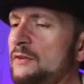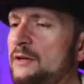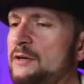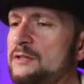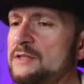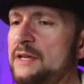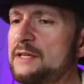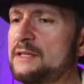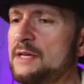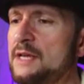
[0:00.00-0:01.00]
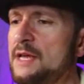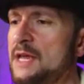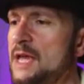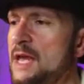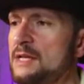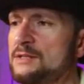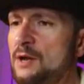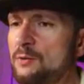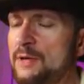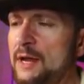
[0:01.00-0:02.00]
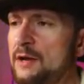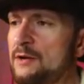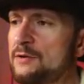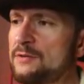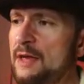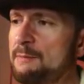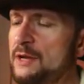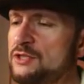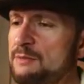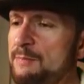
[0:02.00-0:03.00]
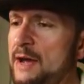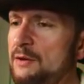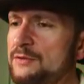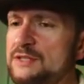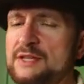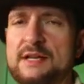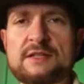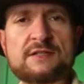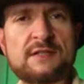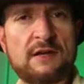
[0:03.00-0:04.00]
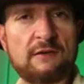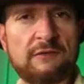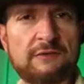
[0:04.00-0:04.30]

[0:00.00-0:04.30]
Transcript: Fleer set. Don't care that much about the set itself,